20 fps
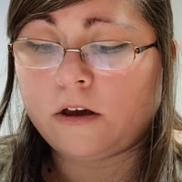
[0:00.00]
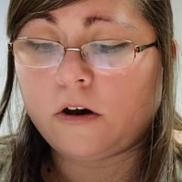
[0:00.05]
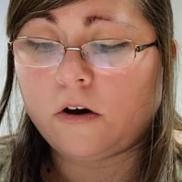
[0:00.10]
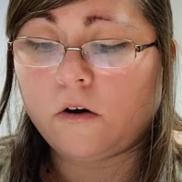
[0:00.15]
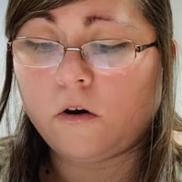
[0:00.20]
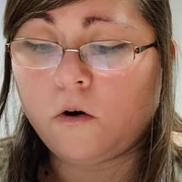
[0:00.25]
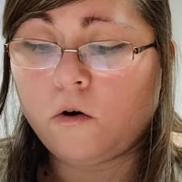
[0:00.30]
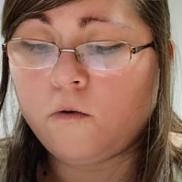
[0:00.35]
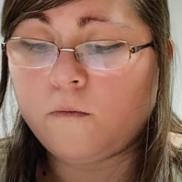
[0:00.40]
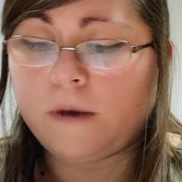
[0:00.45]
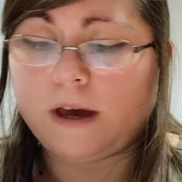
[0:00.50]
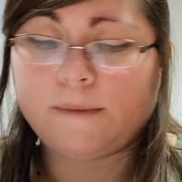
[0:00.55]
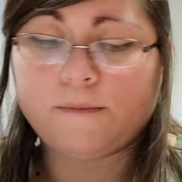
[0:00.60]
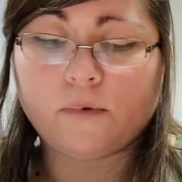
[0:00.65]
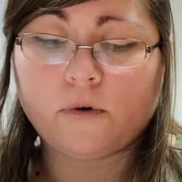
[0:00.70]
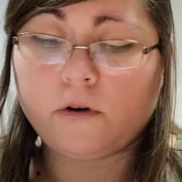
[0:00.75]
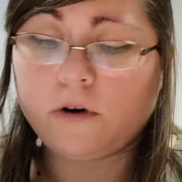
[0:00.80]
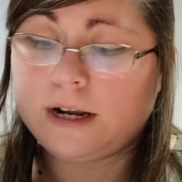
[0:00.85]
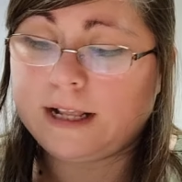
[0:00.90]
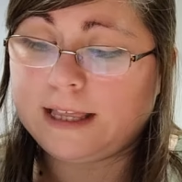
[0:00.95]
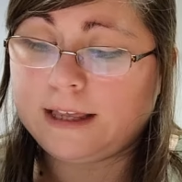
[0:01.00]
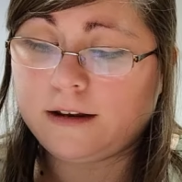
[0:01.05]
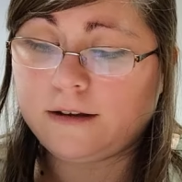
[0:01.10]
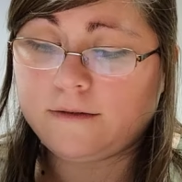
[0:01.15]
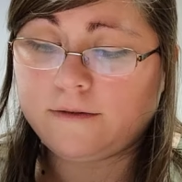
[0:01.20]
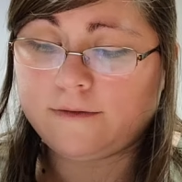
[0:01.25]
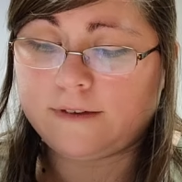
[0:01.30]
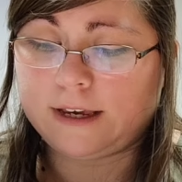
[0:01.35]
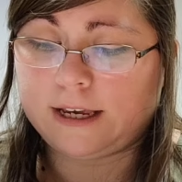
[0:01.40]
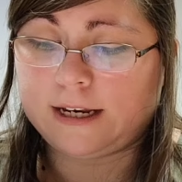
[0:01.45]
Oh, my poor little
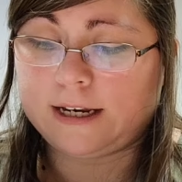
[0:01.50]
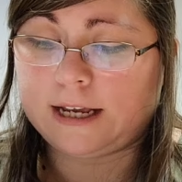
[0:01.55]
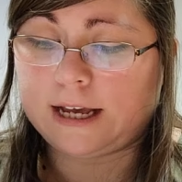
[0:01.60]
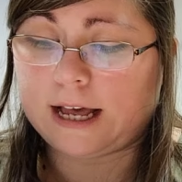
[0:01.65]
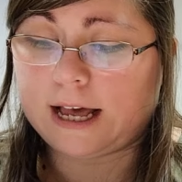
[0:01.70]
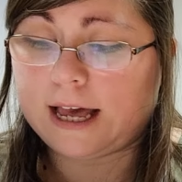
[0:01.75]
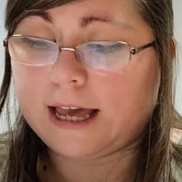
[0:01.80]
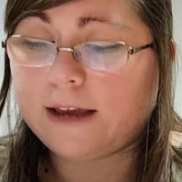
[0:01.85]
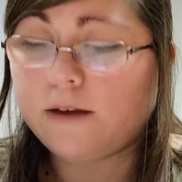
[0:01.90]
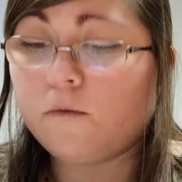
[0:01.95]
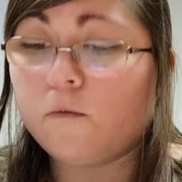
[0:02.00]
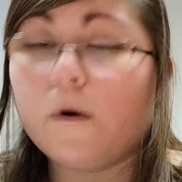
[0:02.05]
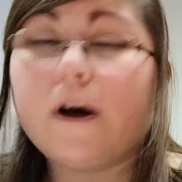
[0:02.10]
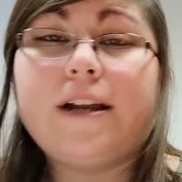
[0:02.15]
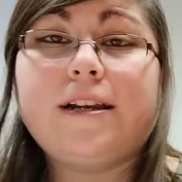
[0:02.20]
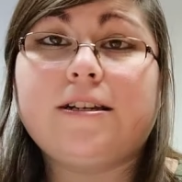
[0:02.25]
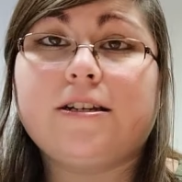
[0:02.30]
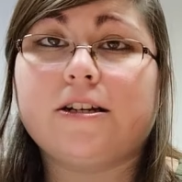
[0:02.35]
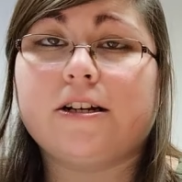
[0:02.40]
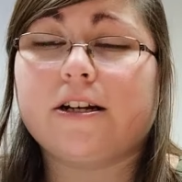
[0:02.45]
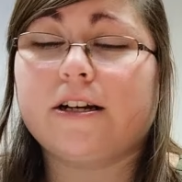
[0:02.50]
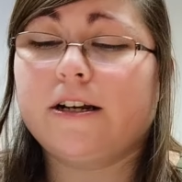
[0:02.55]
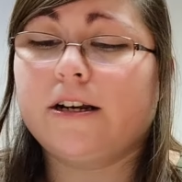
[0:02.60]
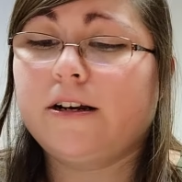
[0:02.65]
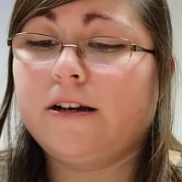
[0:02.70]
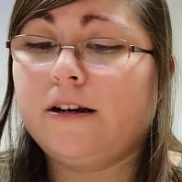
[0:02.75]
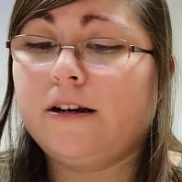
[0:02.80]
feet, I wonder.